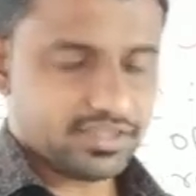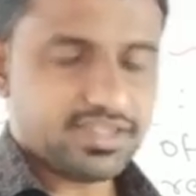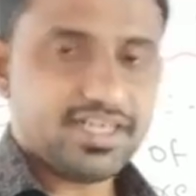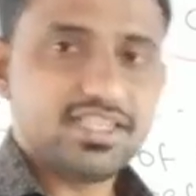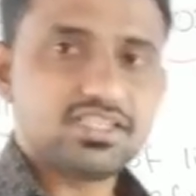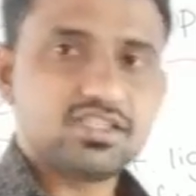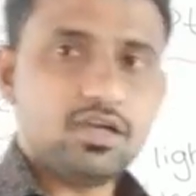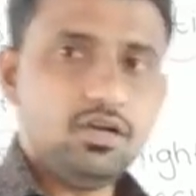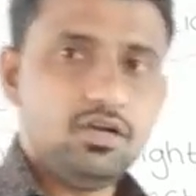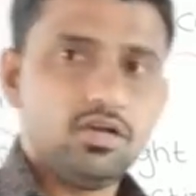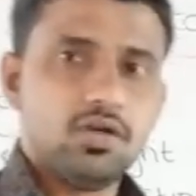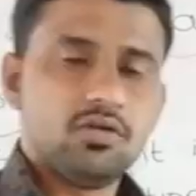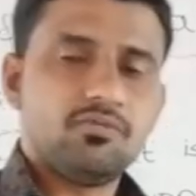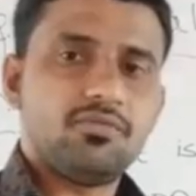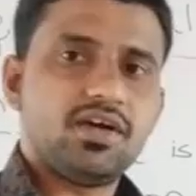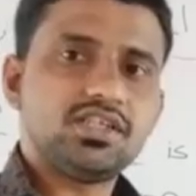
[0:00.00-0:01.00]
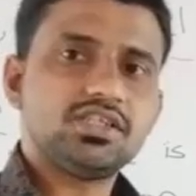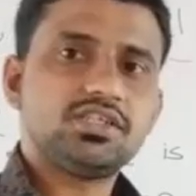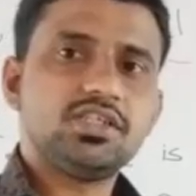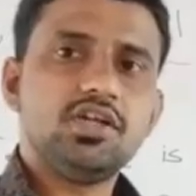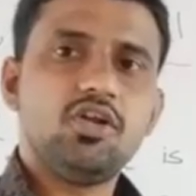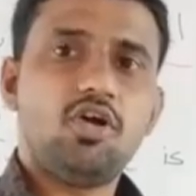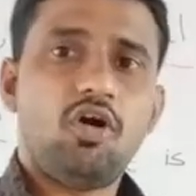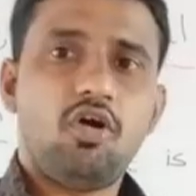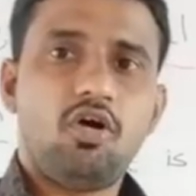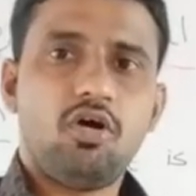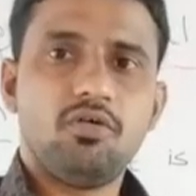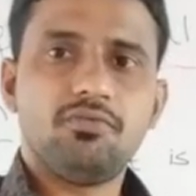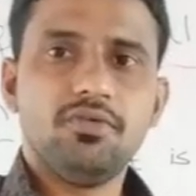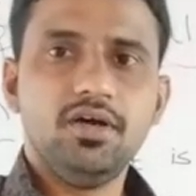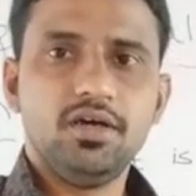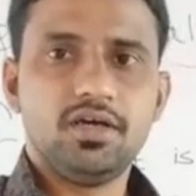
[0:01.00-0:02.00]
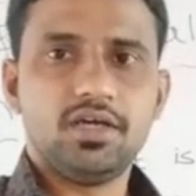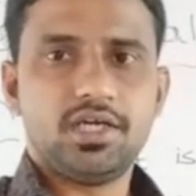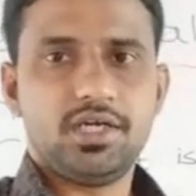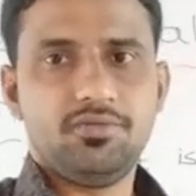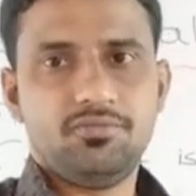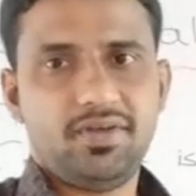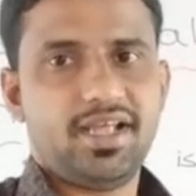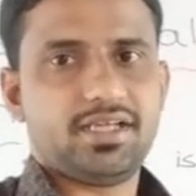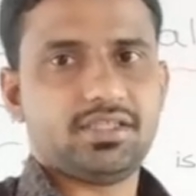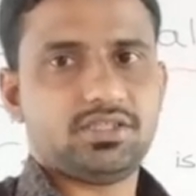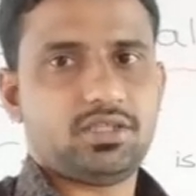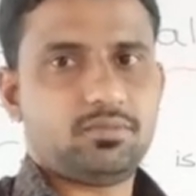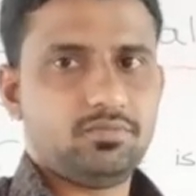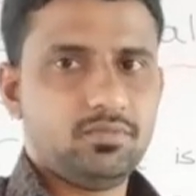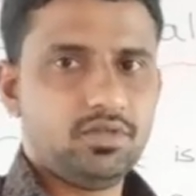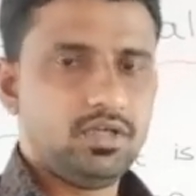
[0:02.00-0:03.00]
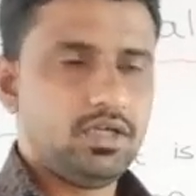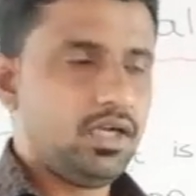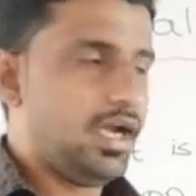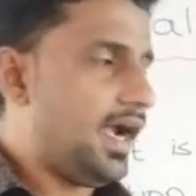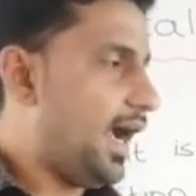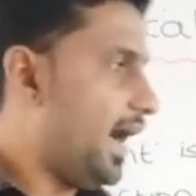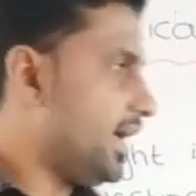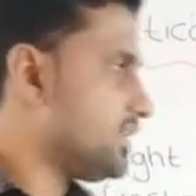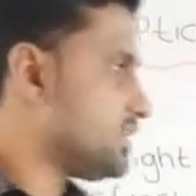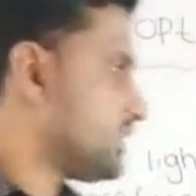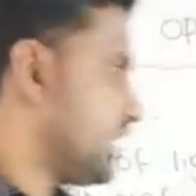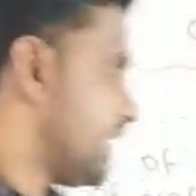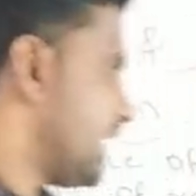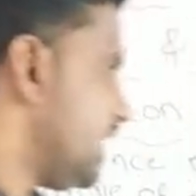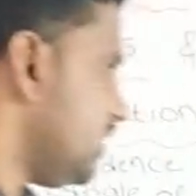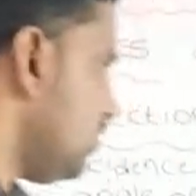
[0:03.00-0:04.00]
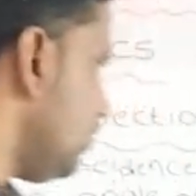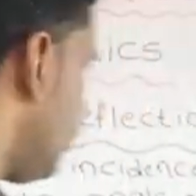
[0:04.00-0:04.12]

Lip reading: That is the first law of reflection. And second